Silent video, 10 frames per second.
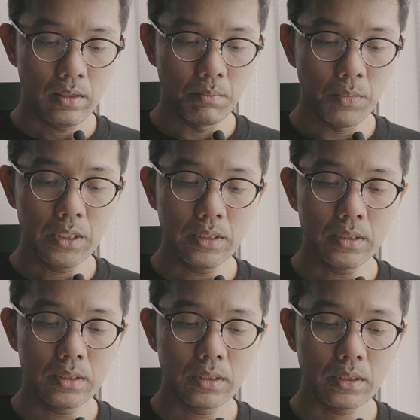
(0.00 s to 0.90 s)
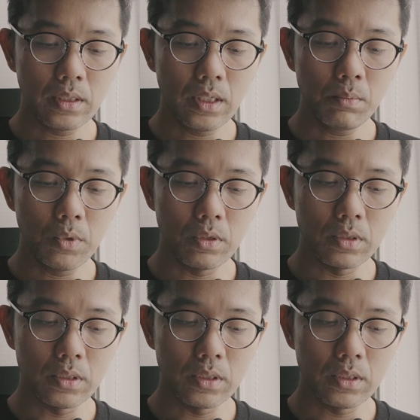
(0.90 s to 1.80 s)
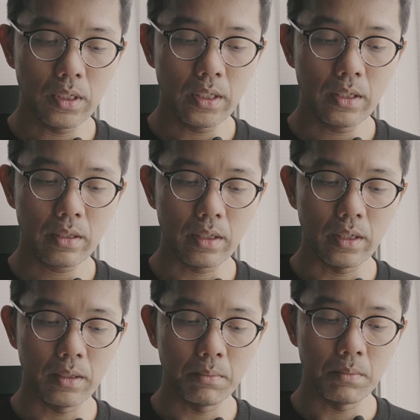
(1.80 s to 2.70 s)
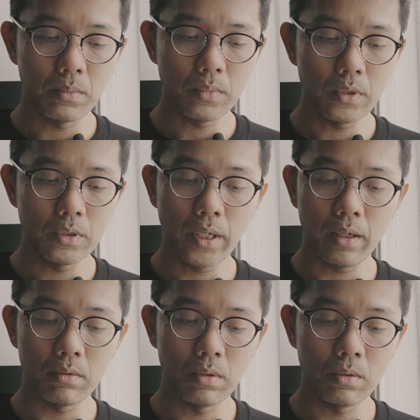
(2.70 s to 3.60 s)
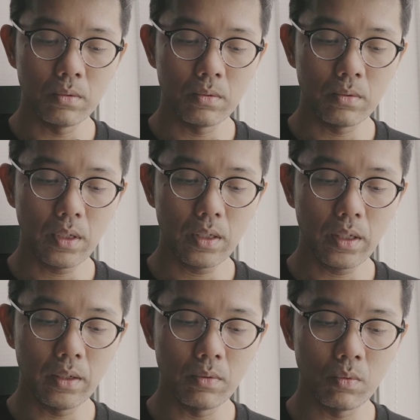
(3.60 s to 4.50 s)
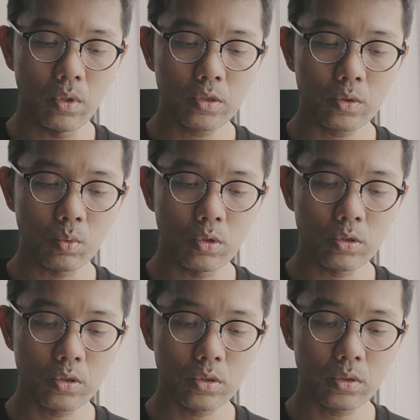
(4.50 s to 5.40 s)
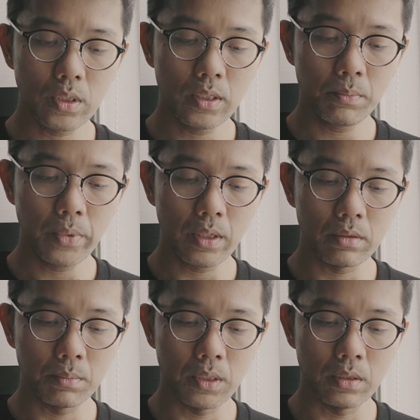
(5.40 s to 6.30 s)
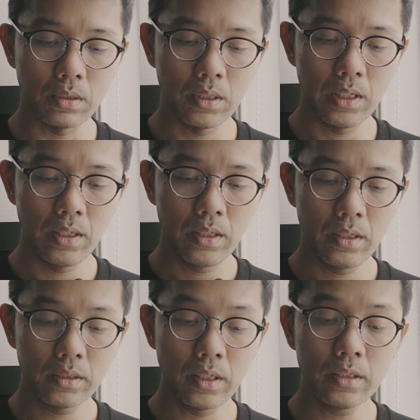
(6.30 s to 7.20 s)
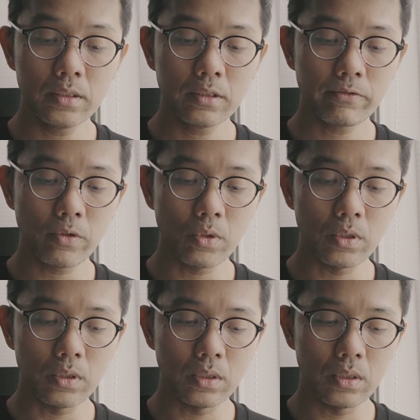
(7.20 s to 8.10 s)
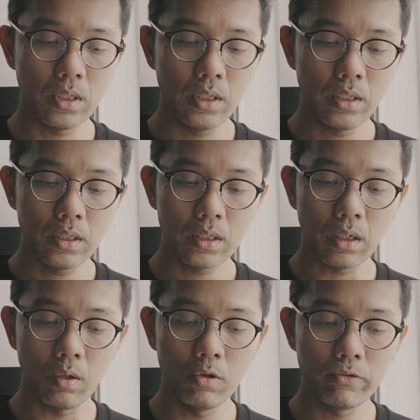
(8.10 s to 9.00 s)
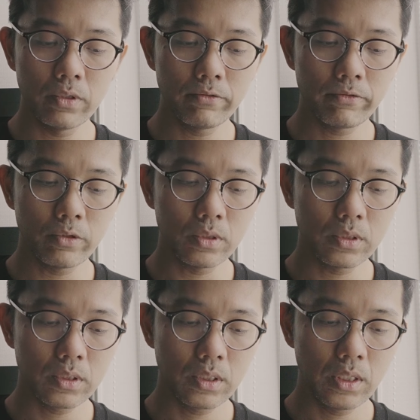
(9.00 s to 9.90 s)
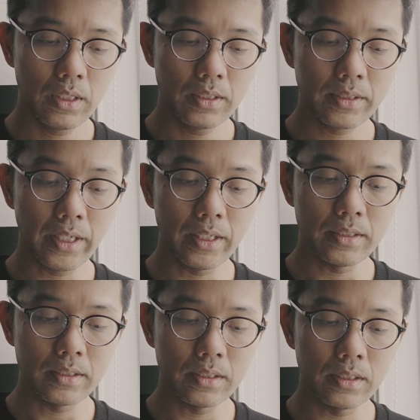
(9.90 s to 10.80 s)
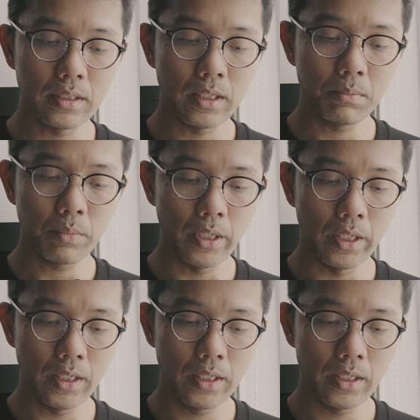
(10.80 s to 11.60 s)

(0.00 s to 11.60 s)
Mint and moly and thyme, yarrow and rushwash and paramal, king's foil, cloven foot, tansy and bay.